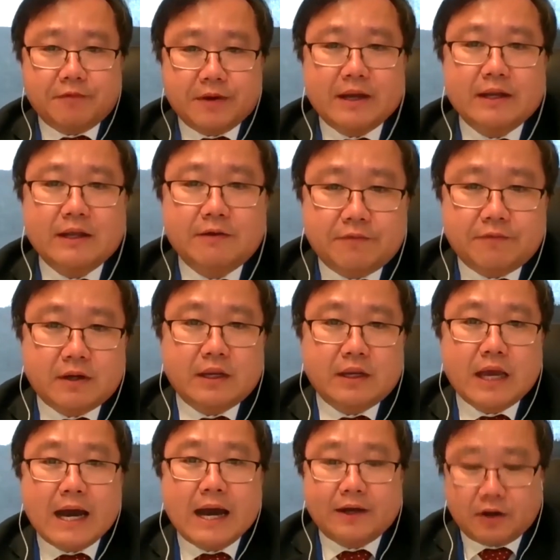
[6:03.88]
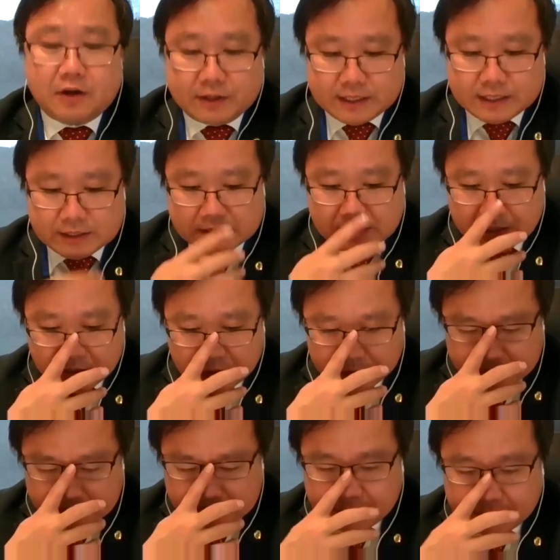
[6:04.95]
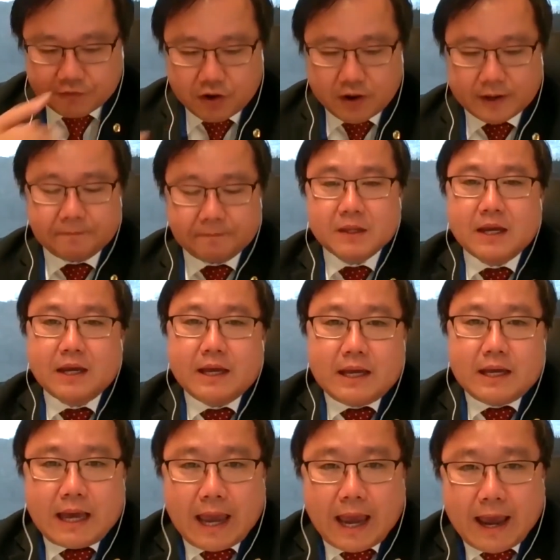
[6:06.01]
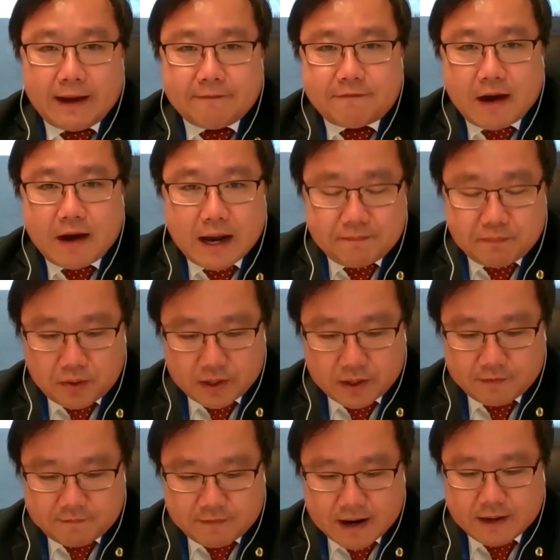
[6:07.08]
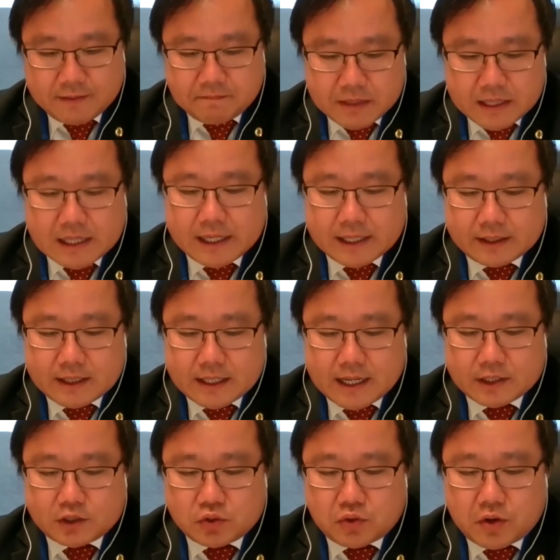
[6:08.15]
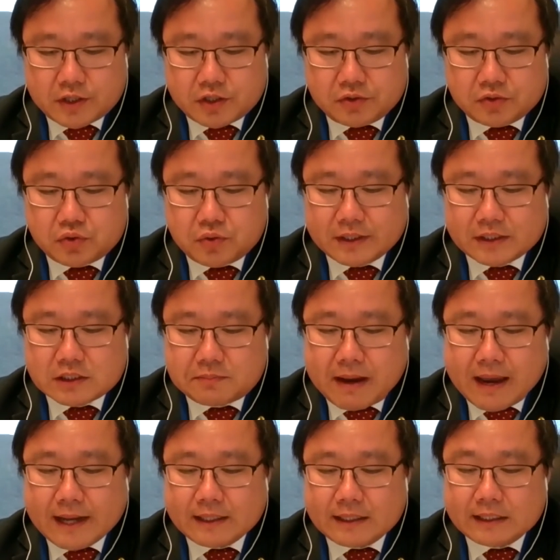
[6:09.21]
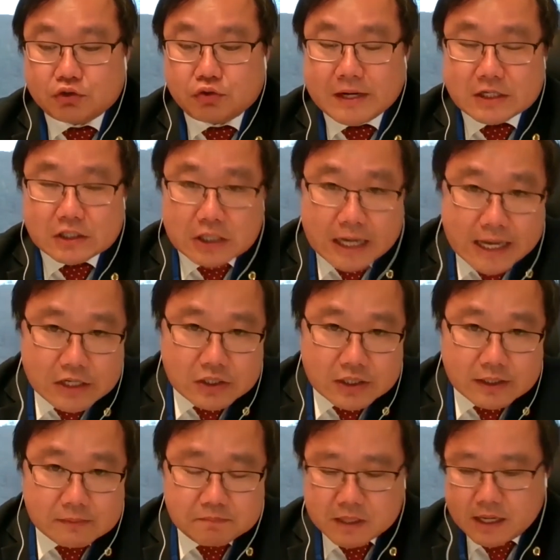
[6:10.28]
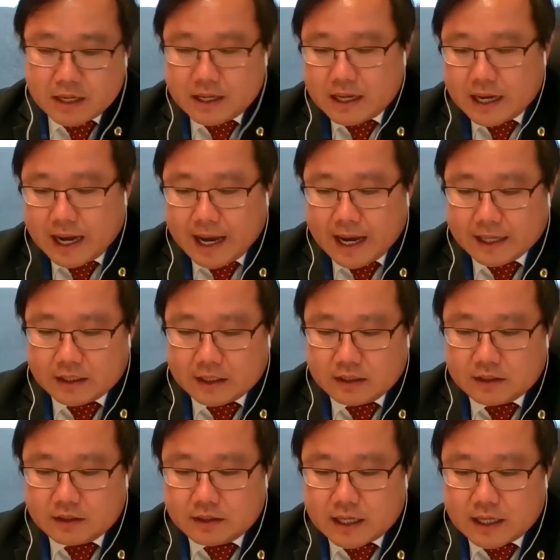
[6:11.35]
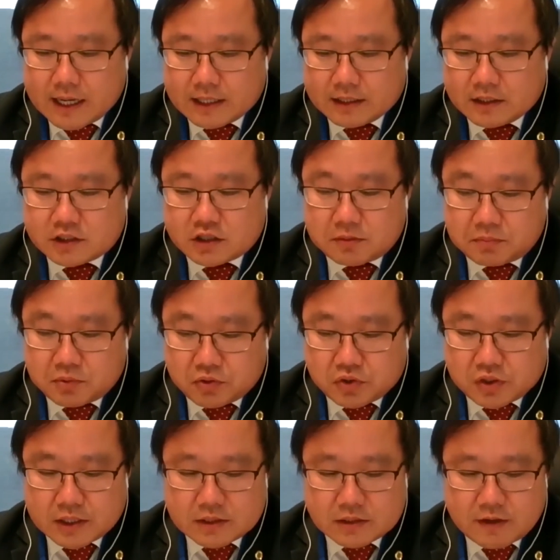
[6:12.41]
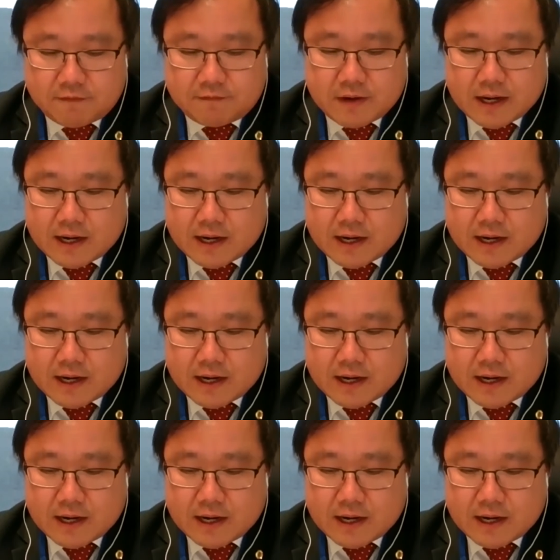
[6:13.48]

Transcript: very, very hard on this front. And 5.5 million to continue to expand the translation and the distributions of